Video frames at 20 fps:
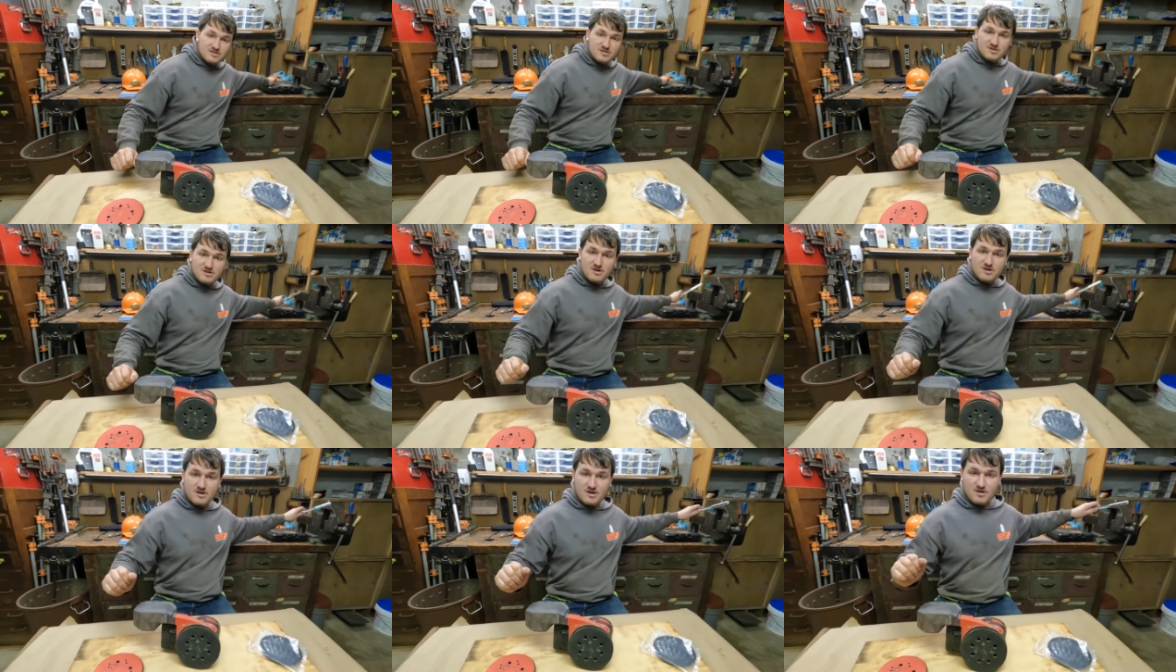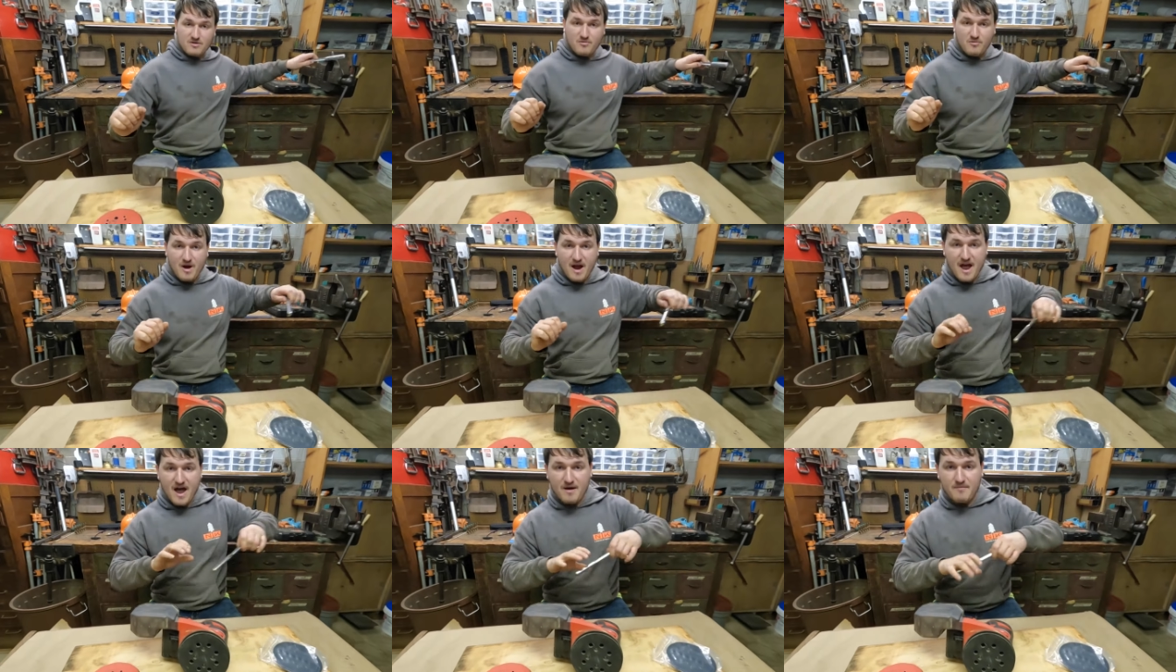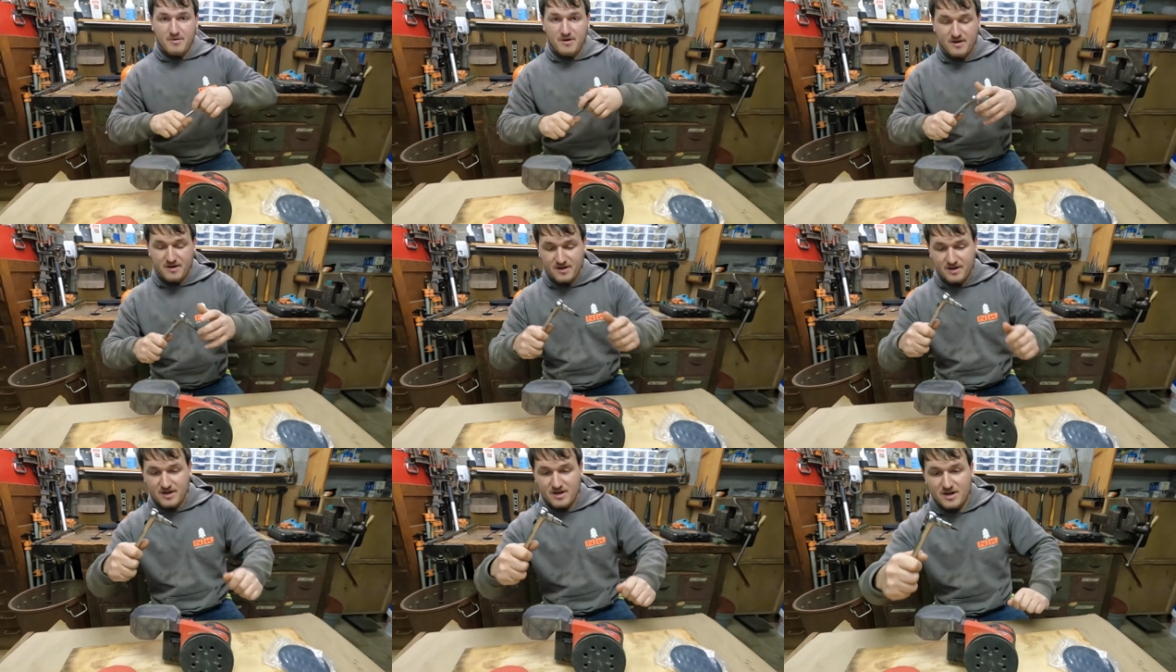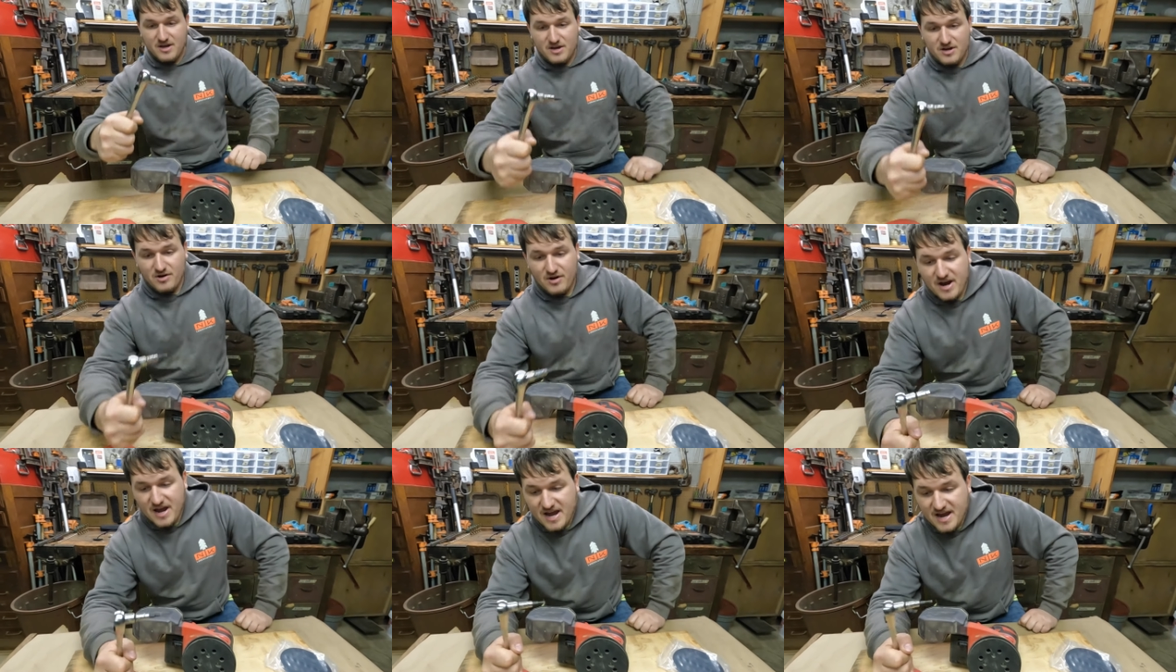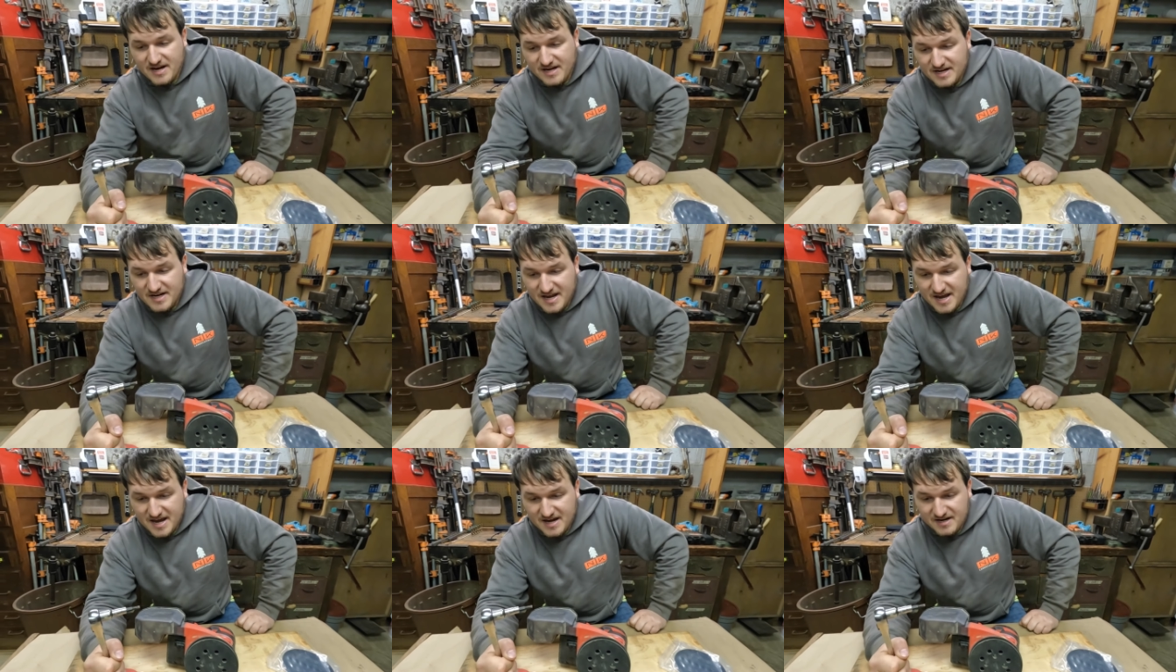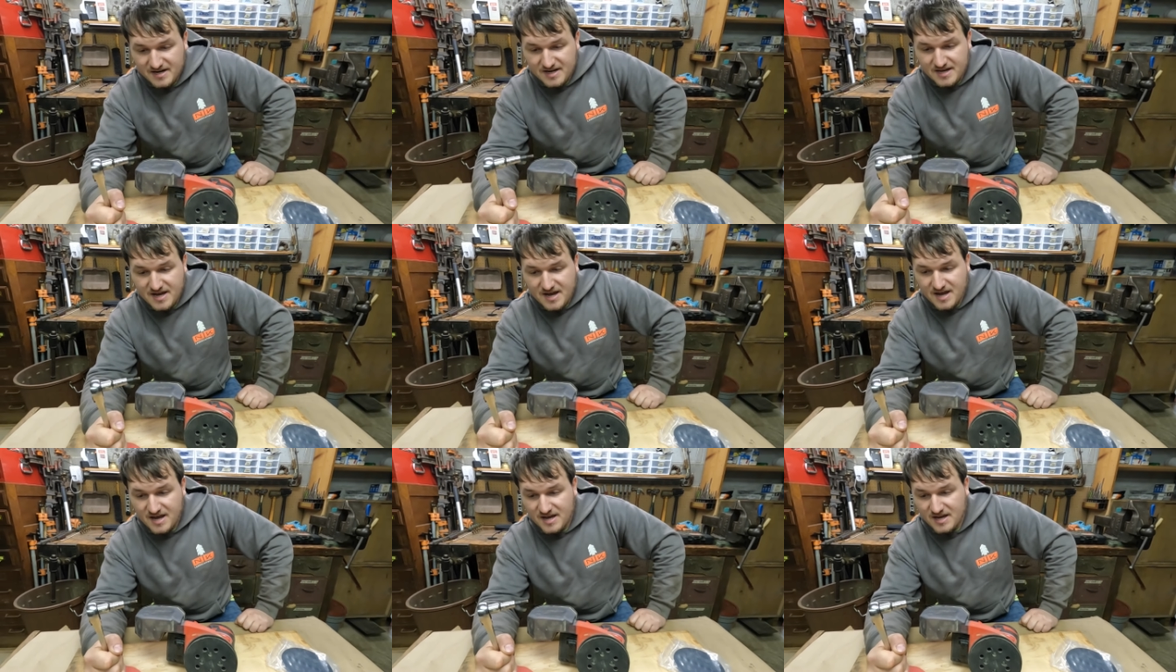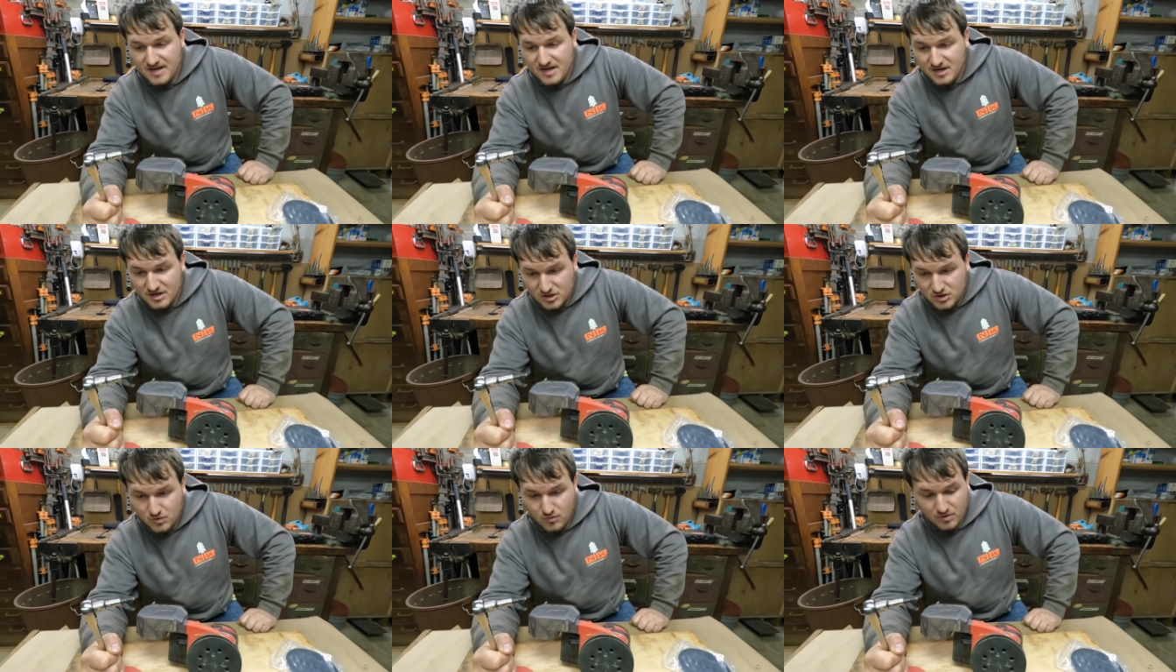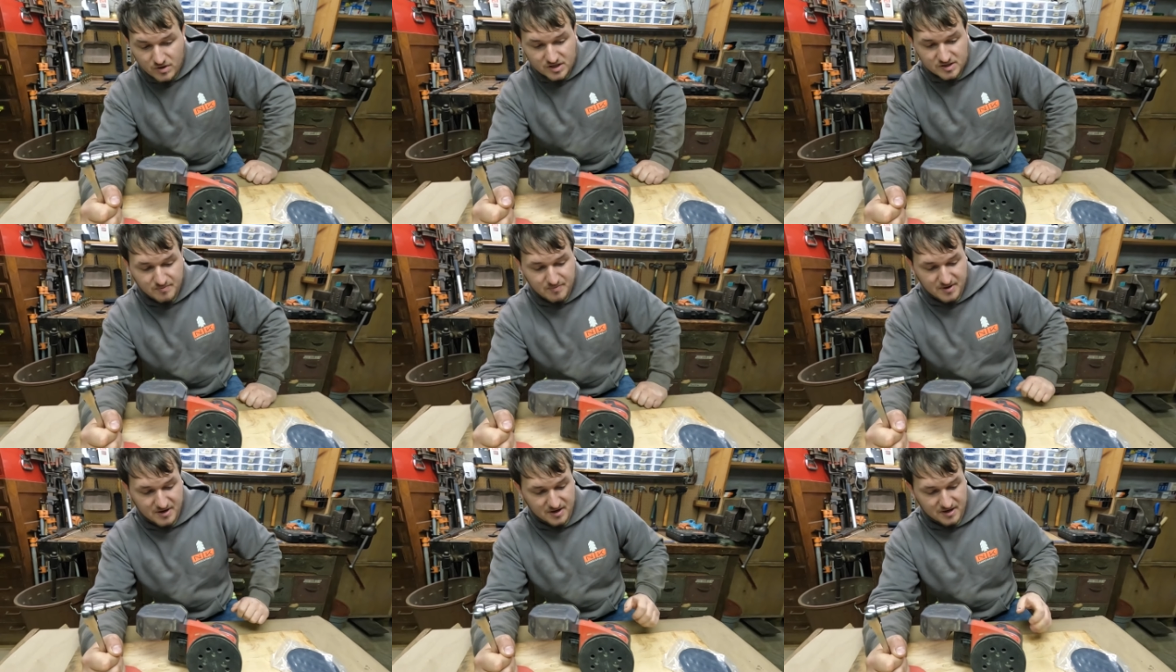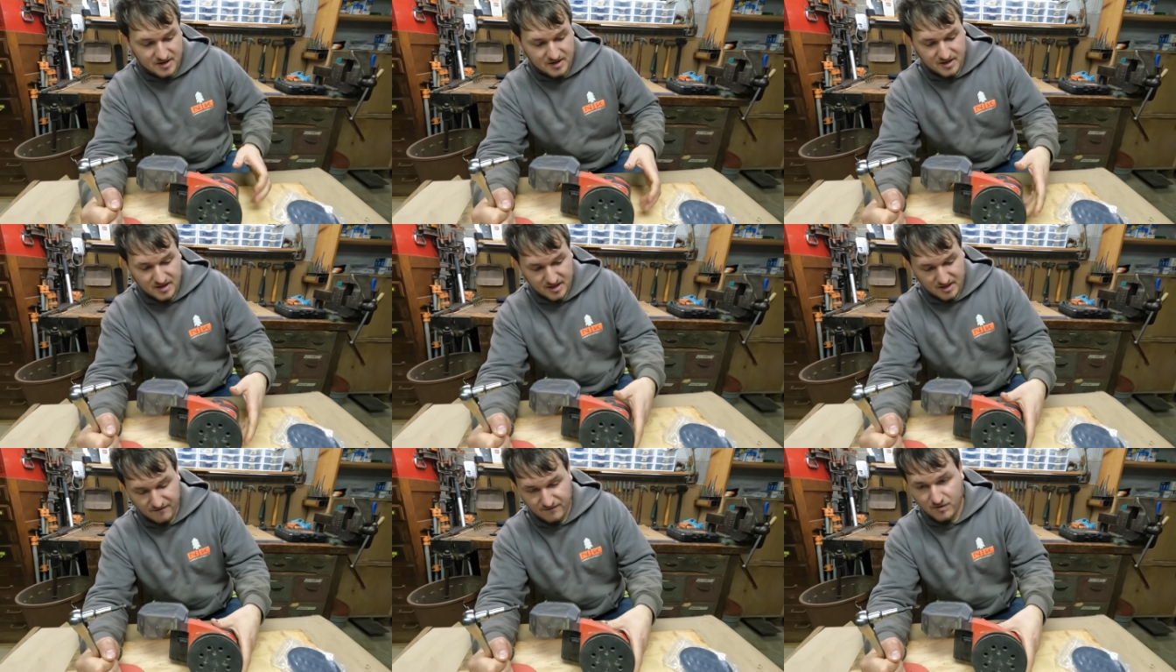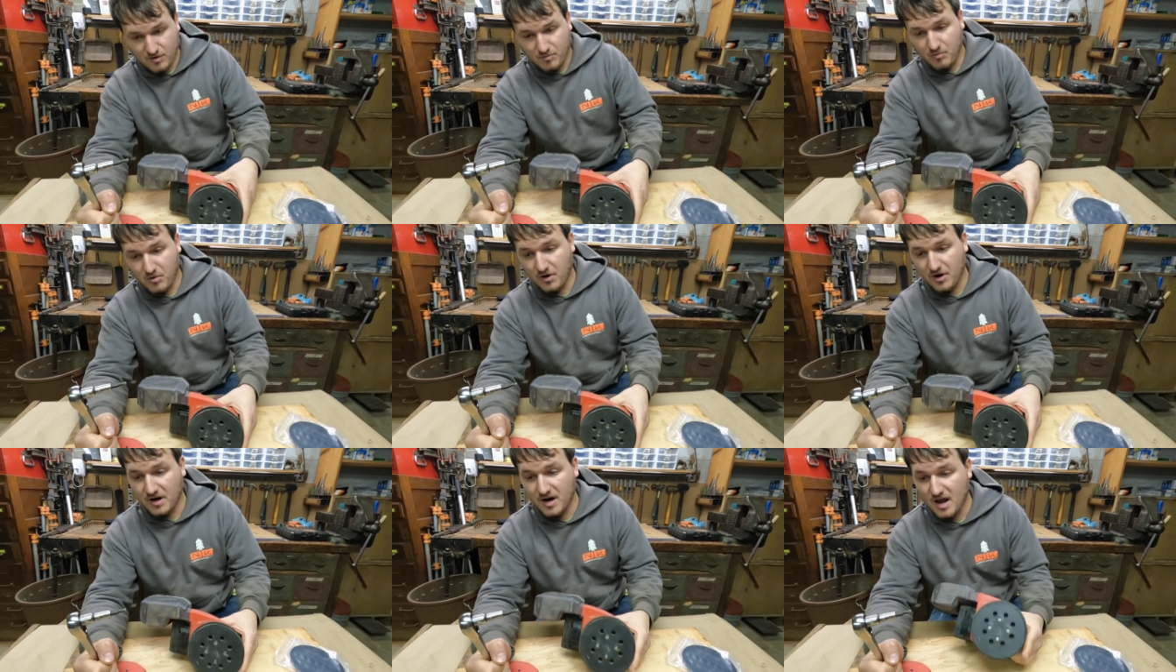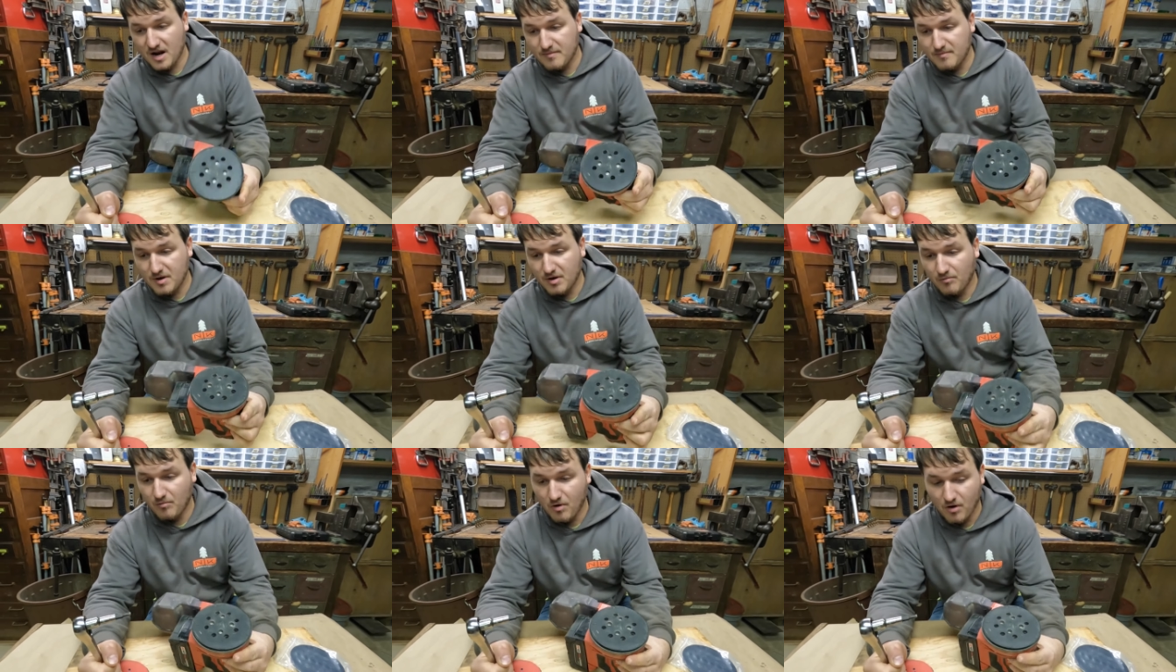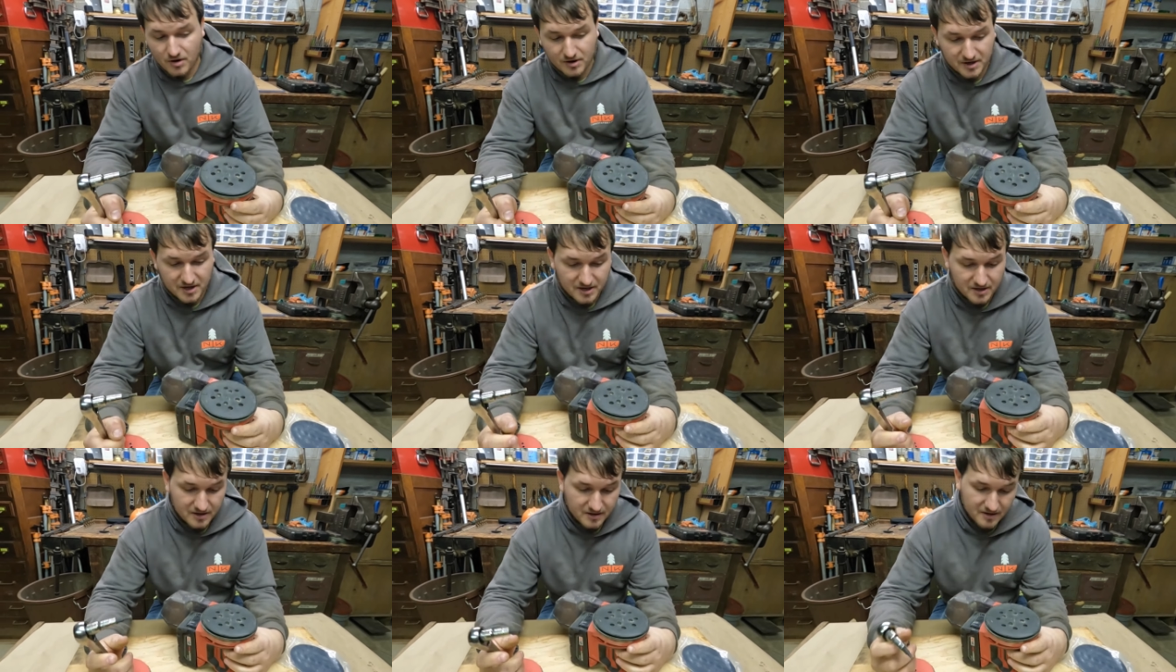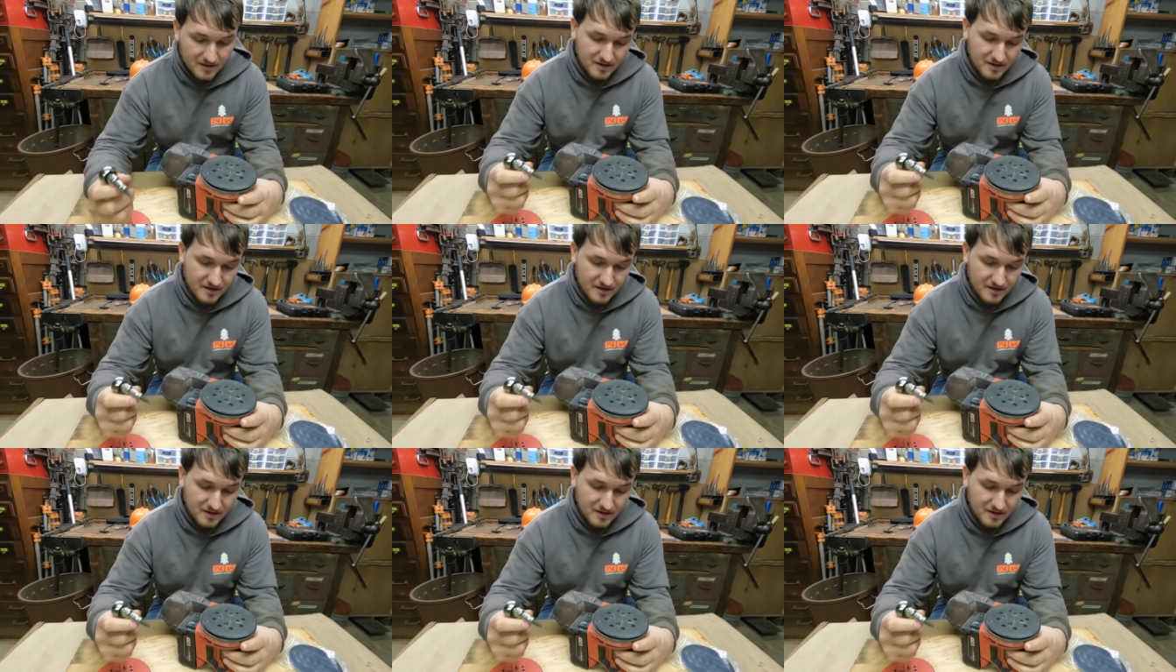So you're going to grab your handy dandy Torx bit if you're working on a Milwaukee.